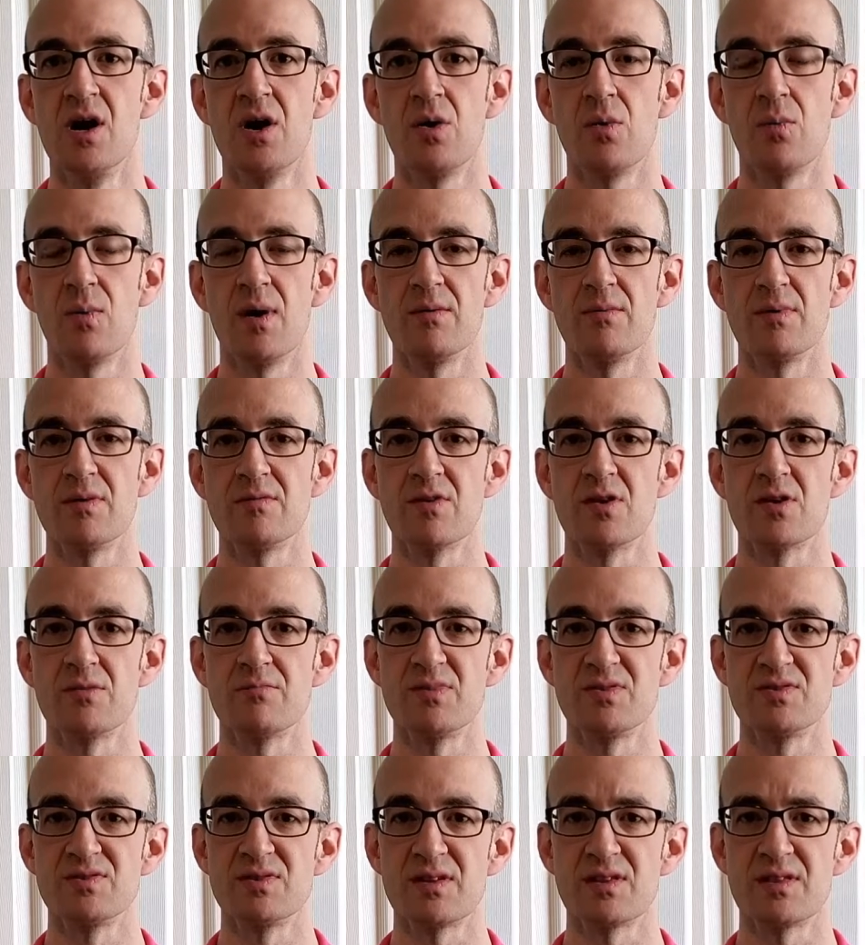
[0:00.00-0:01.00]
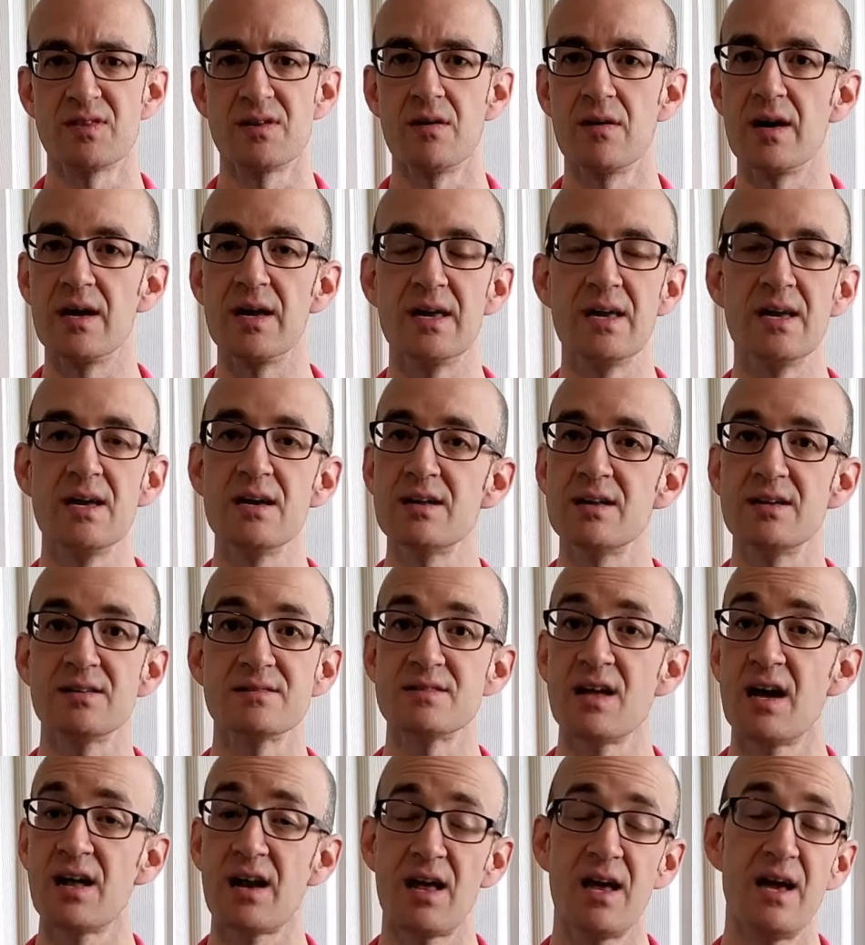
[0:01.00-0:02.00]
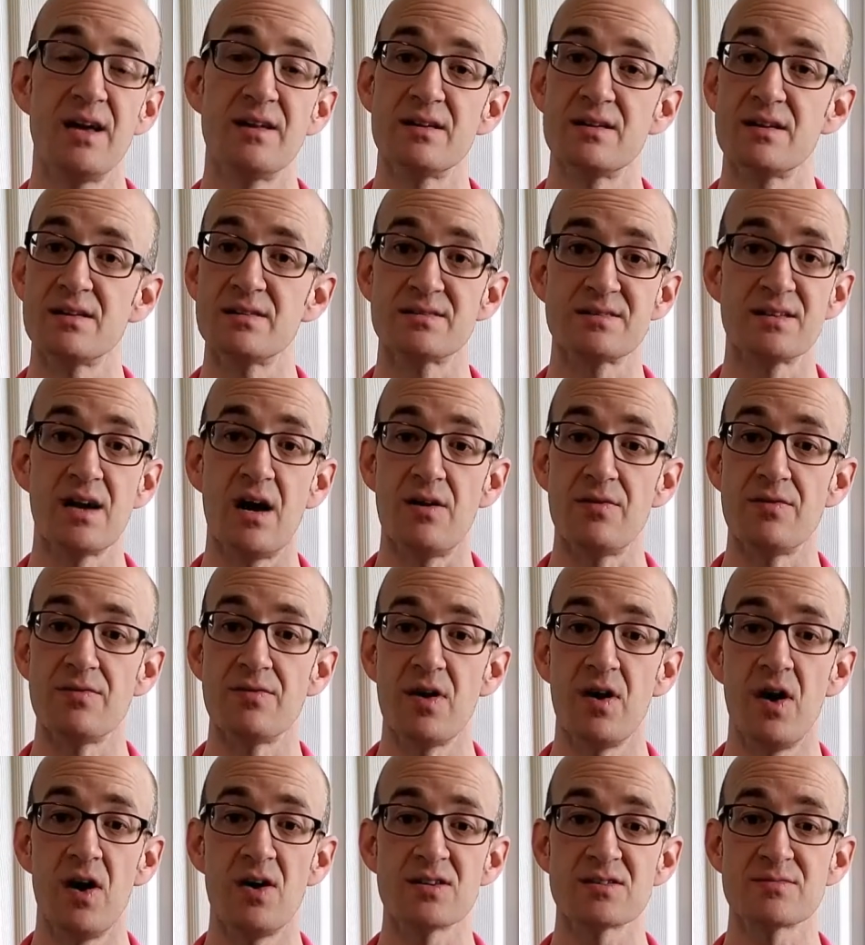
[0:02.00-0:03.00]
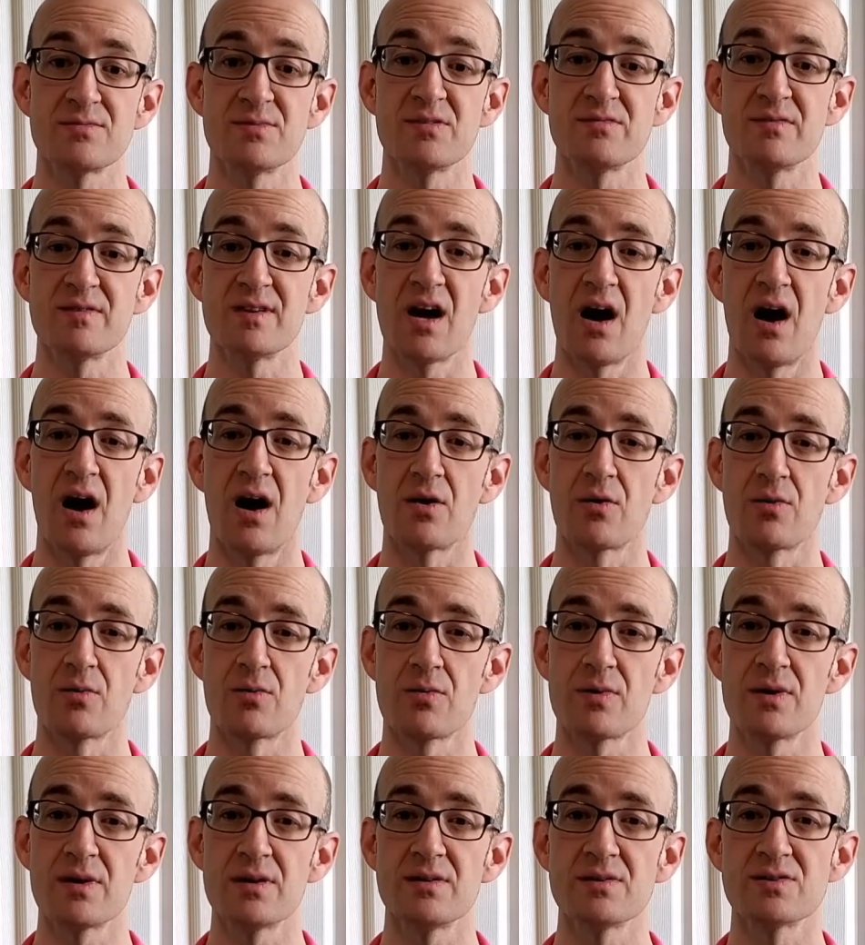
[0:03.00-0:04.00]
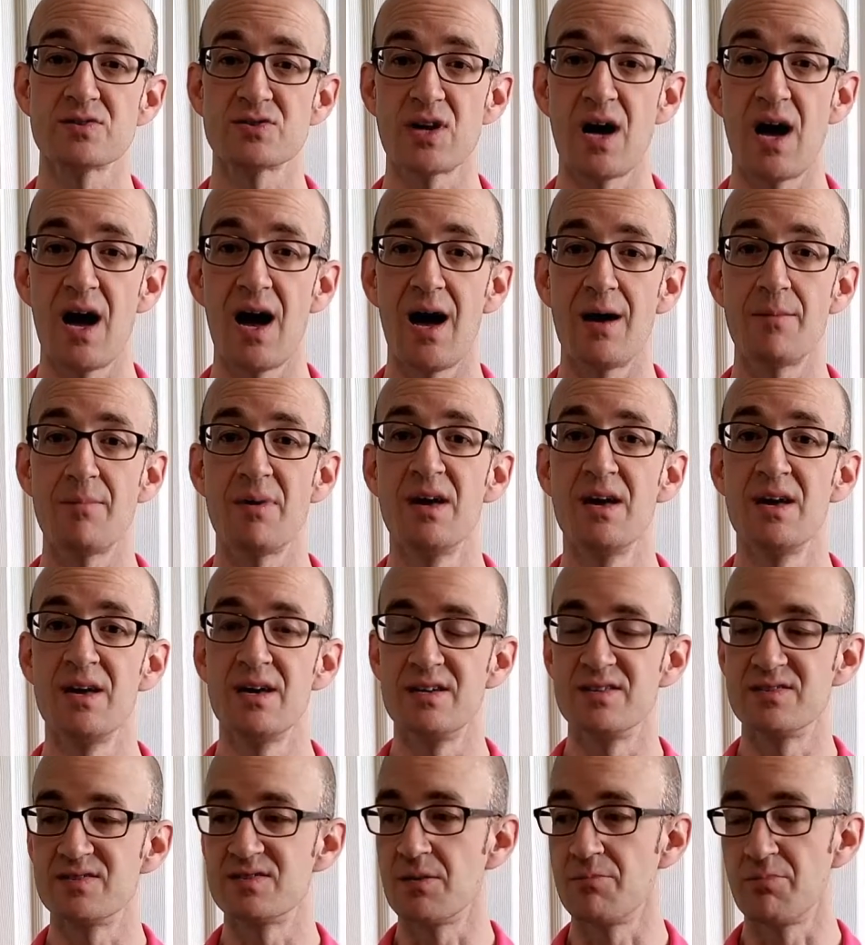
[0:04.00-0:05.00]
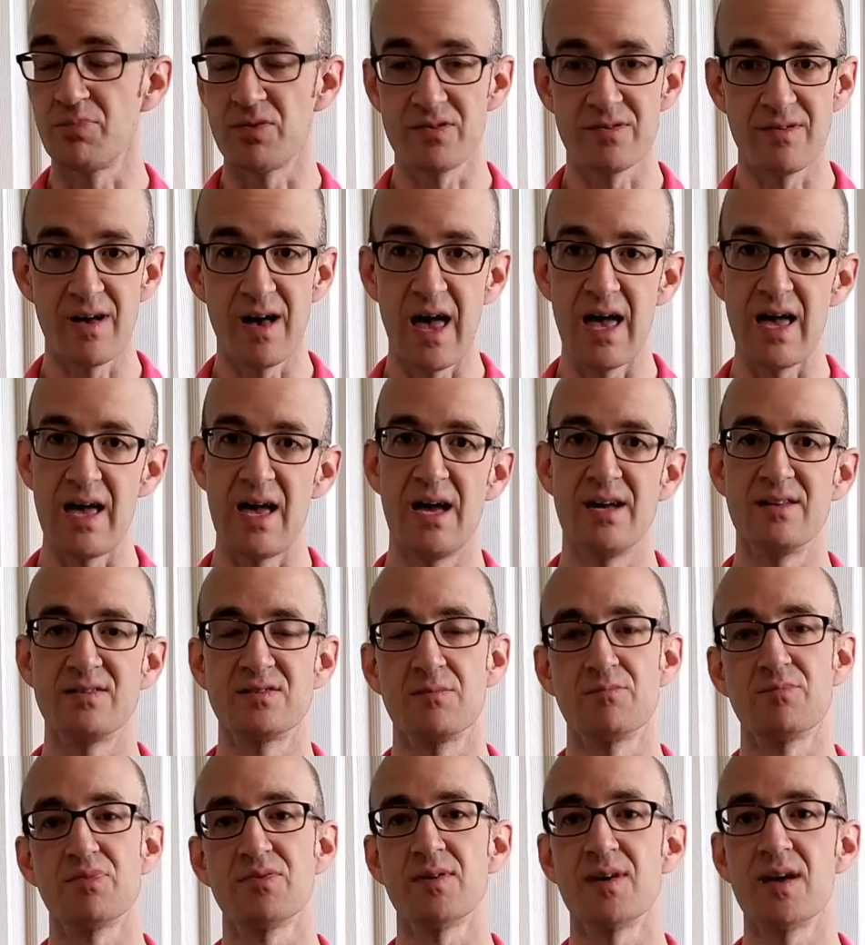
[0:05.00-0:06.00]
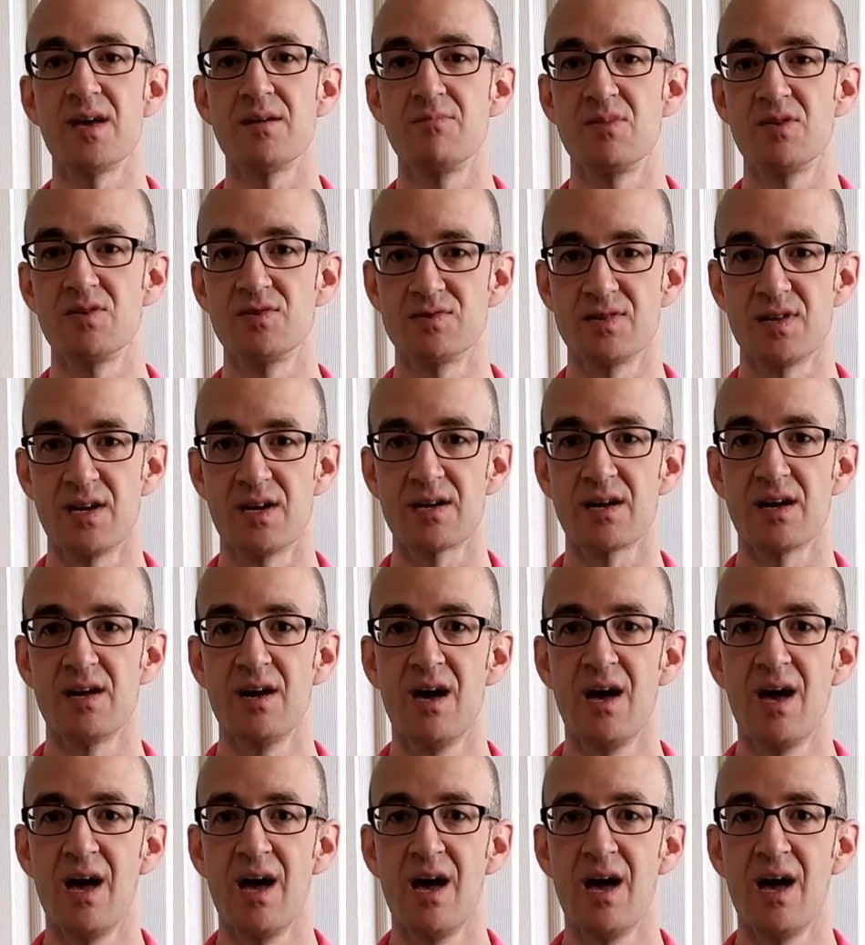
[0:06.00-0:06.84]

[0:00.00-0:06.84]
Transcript: when we learn music theory. It is not an end in itself. Ultimately, our real job is to play and to play music.